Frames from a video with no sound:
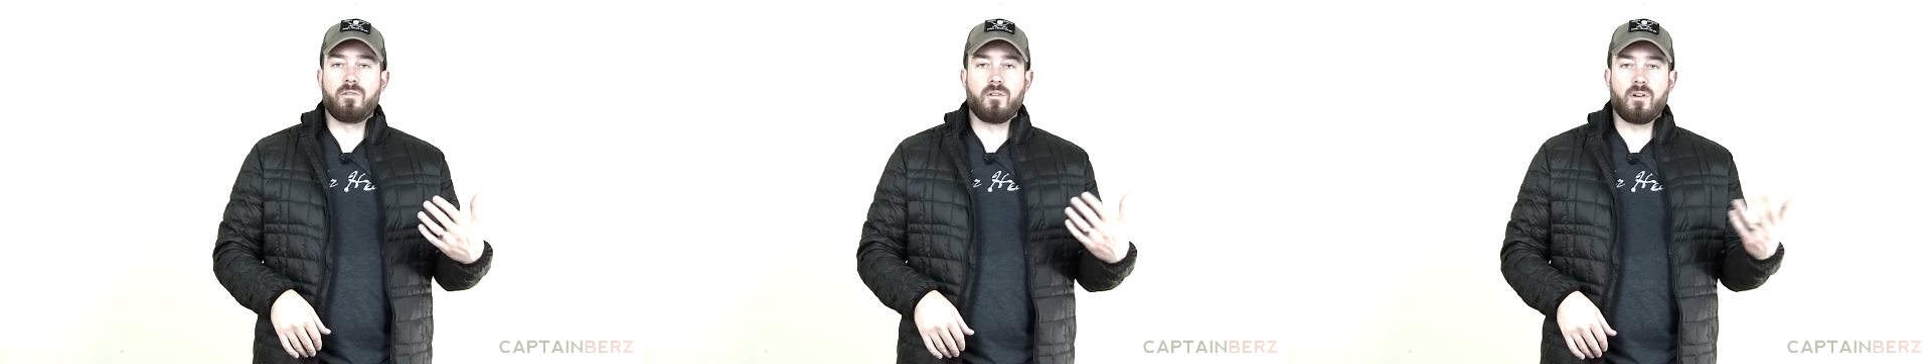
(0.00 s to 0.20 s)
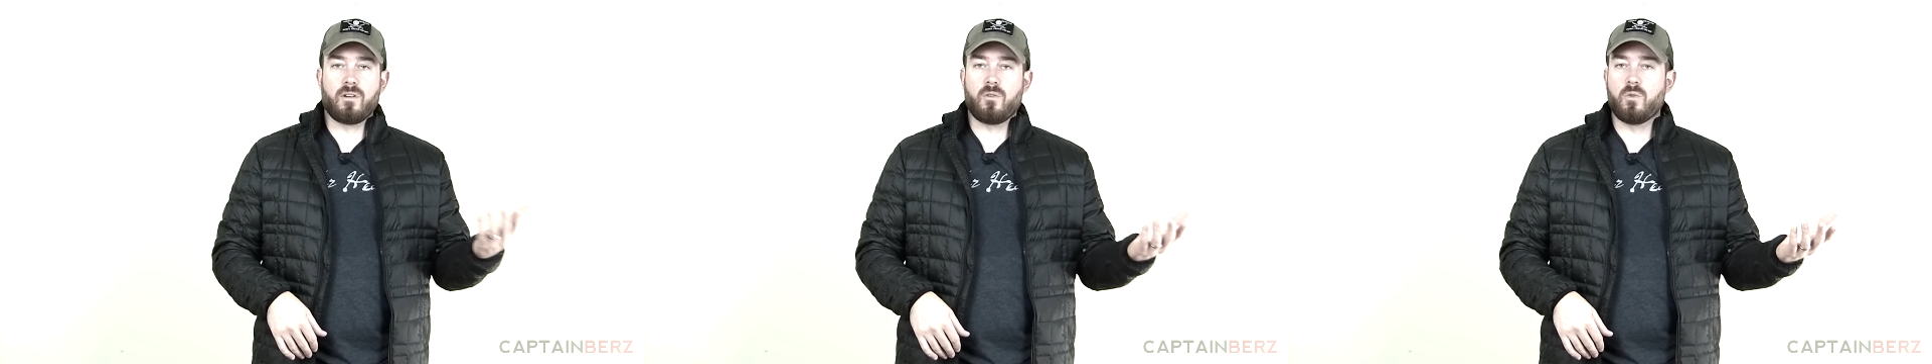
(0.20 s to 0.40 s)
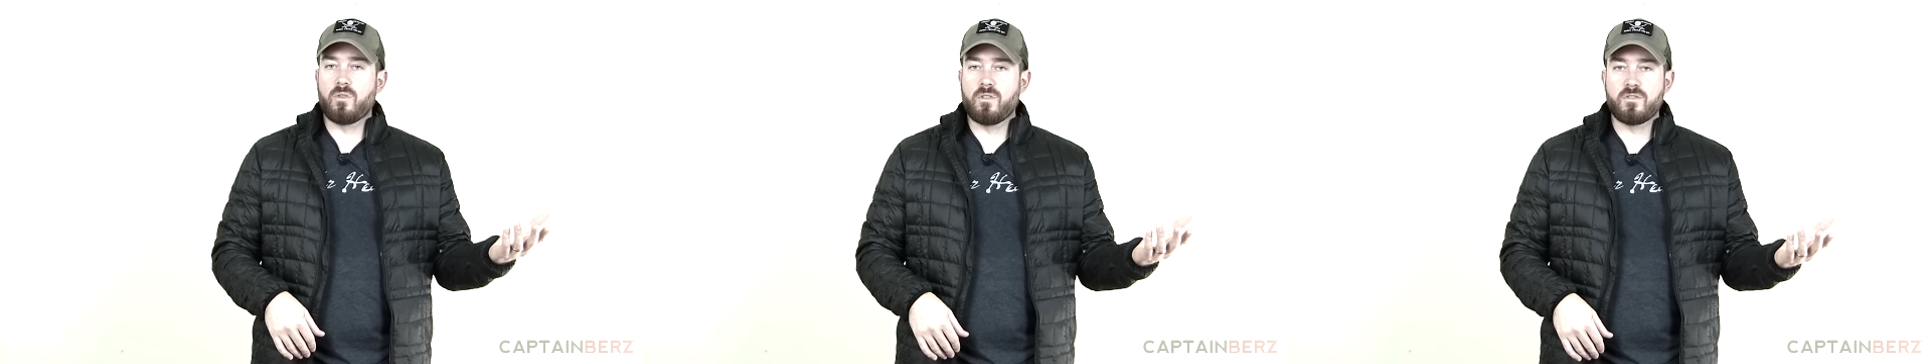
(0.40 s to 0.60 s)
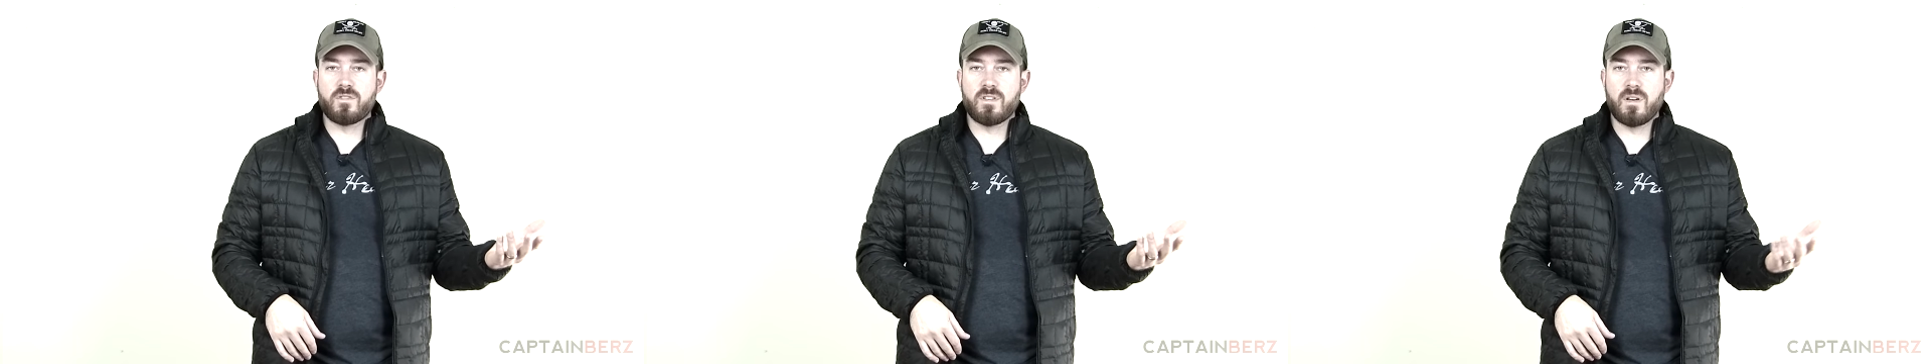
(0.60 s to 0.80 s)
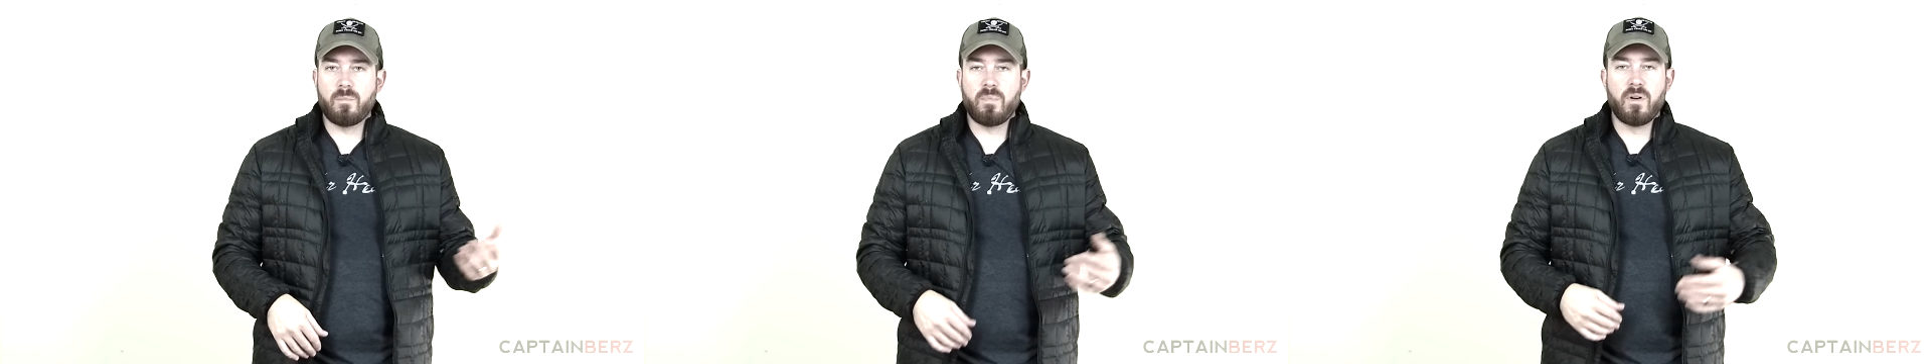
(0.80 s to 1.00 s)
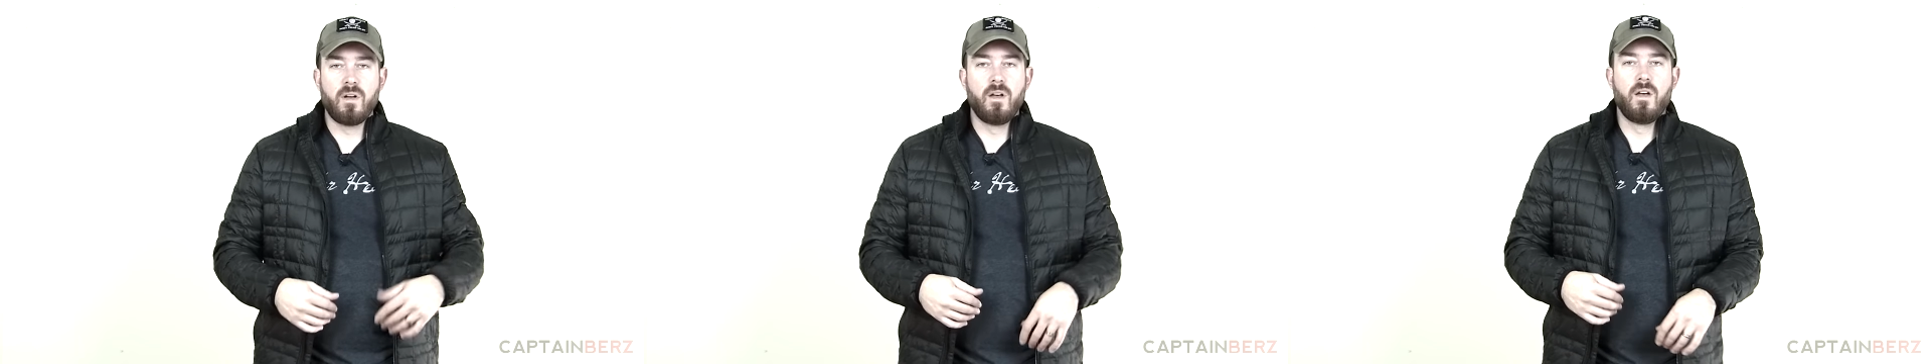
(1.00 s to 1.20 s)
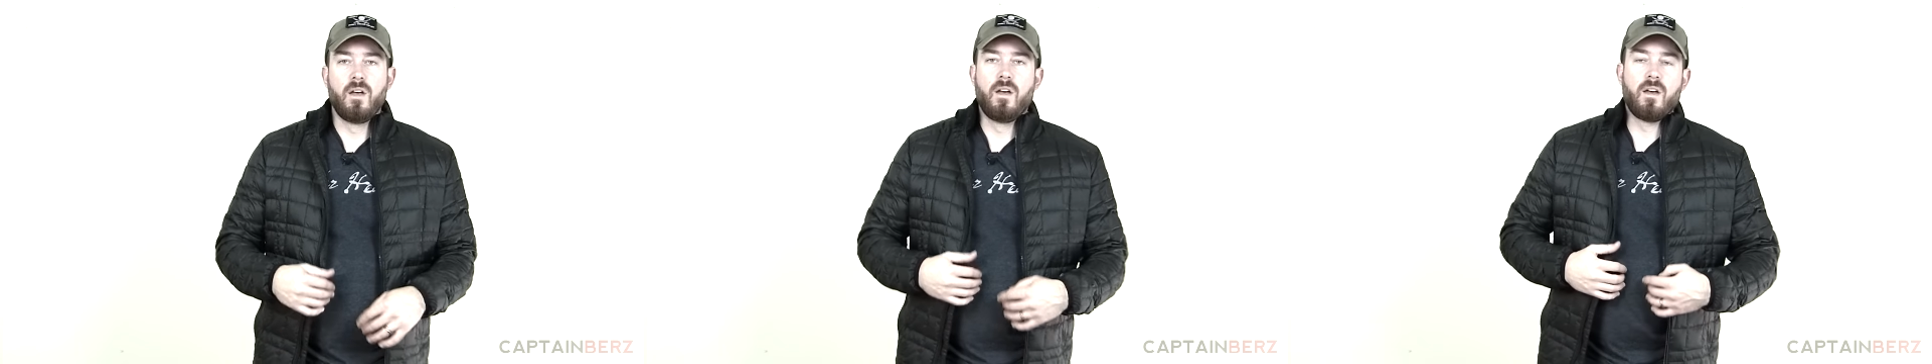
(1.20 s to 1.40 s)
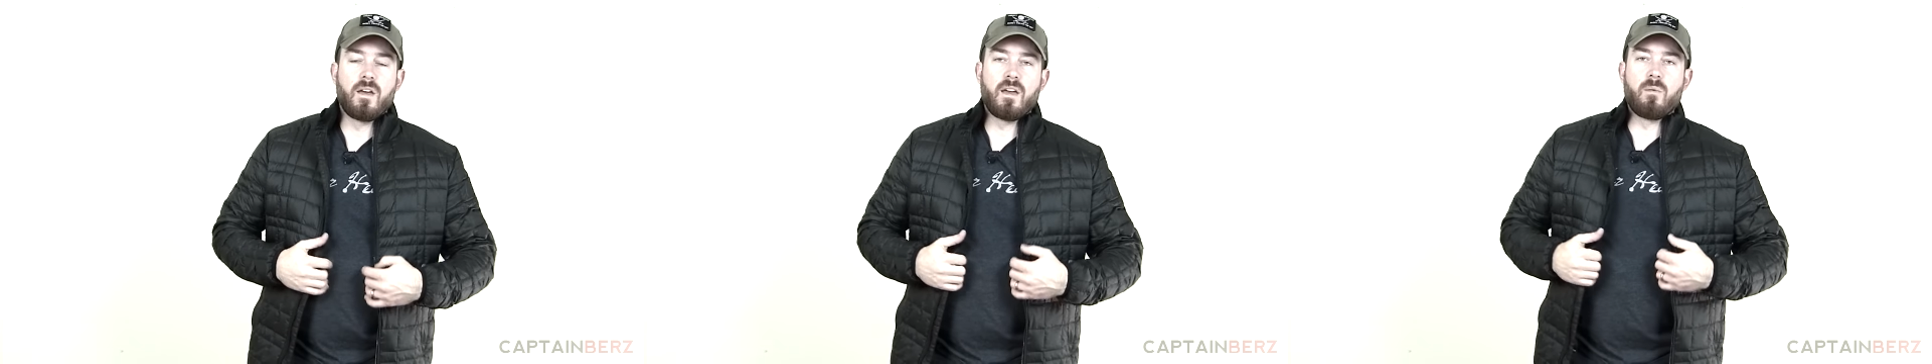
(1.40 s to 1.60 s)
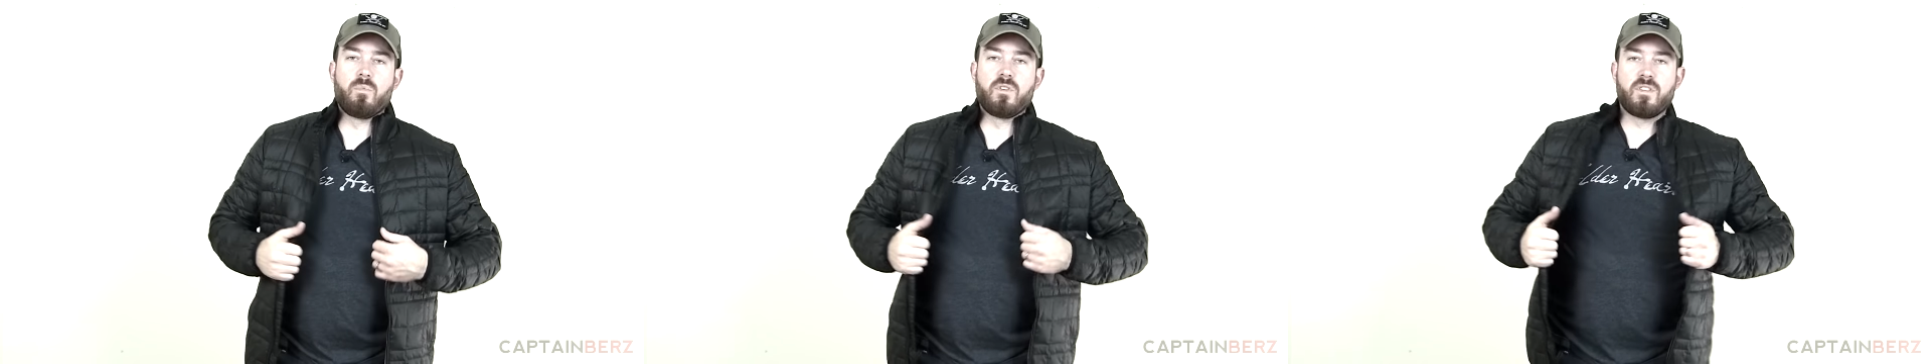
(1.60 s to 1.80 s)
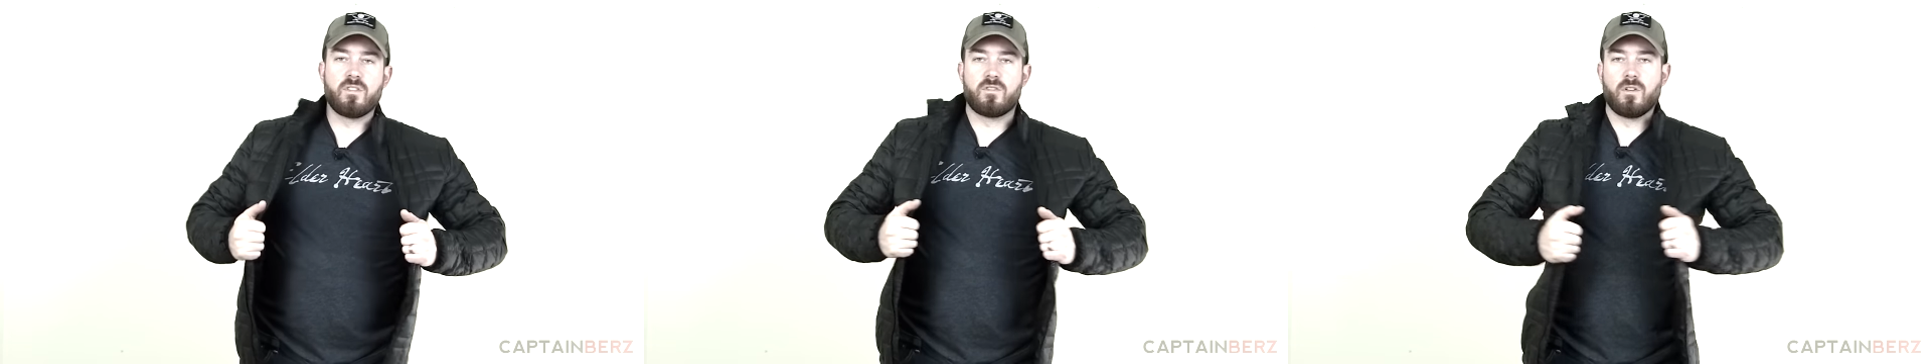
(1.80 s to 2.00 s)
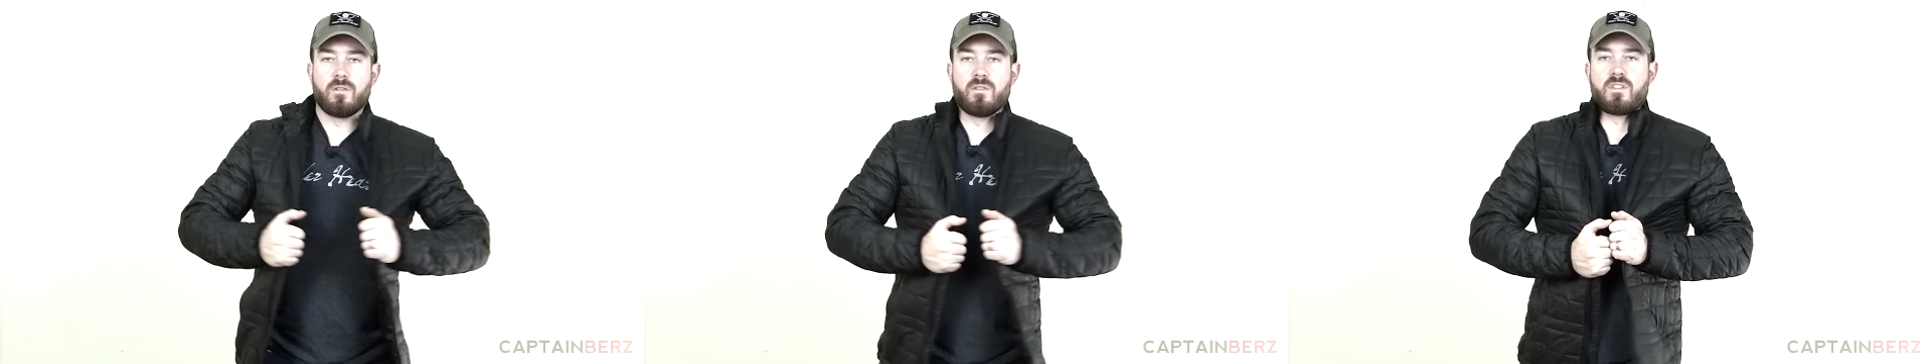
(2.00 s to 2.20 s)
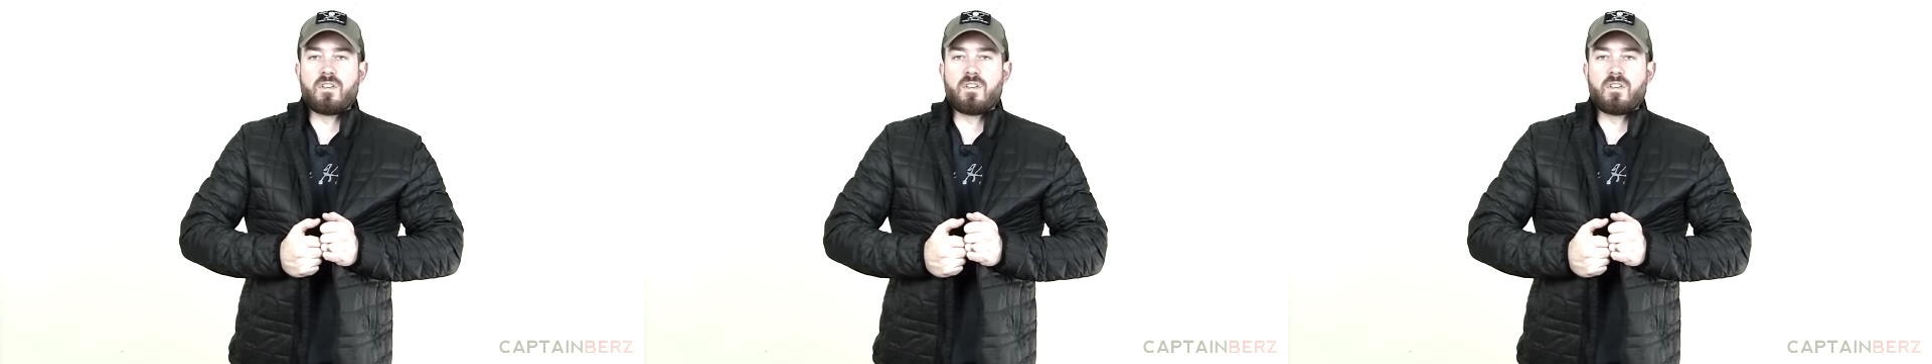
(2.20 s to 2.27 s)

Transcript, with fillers: a quarter zip, and put this over